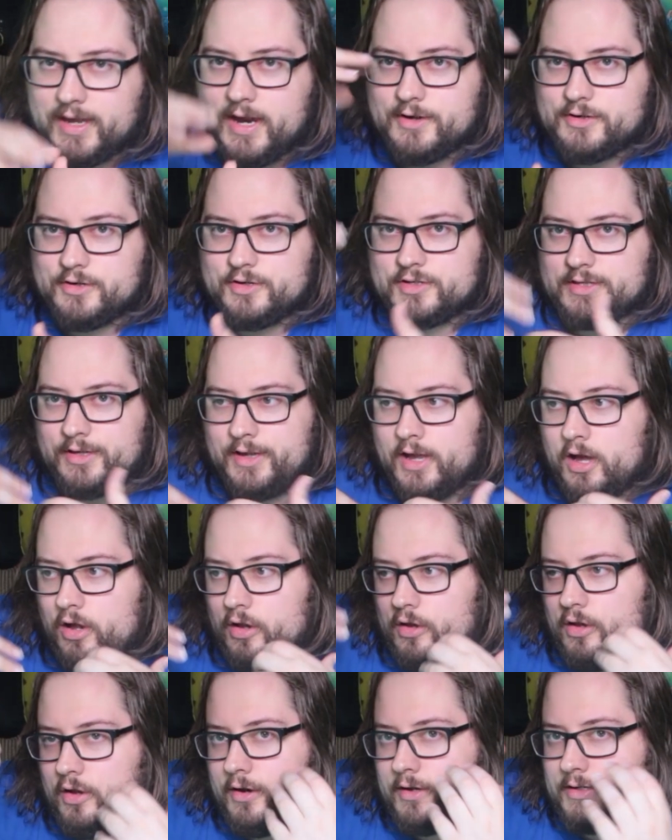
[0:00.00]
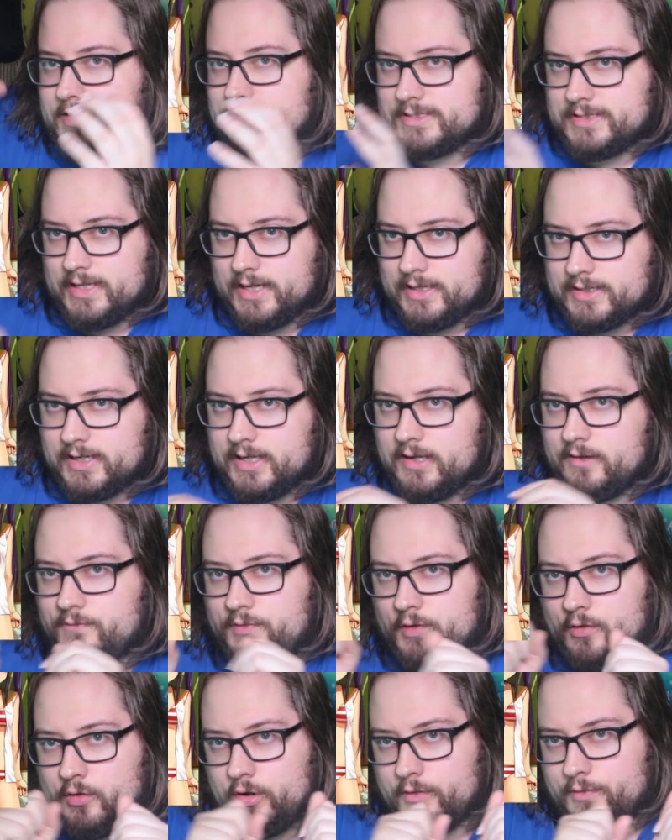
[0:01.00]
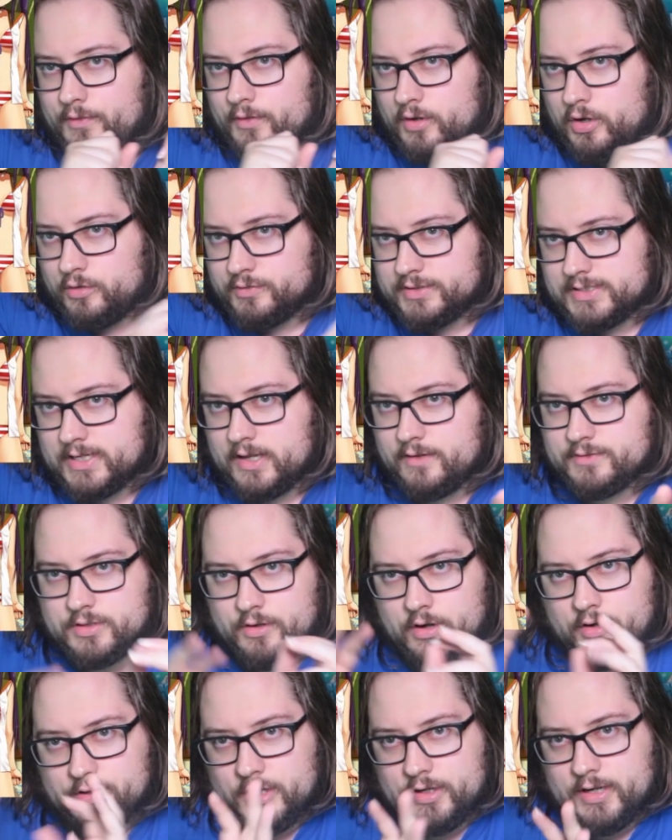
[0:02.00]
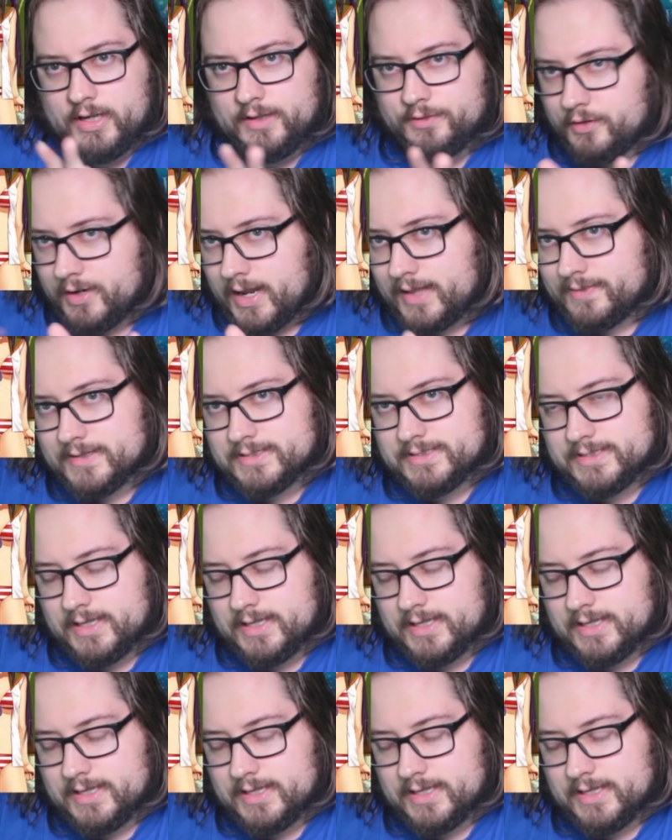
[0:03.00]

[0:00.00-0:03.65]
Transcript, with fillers: the characters, they all are distinctive. They're all their own selves. They're all unique. They're not the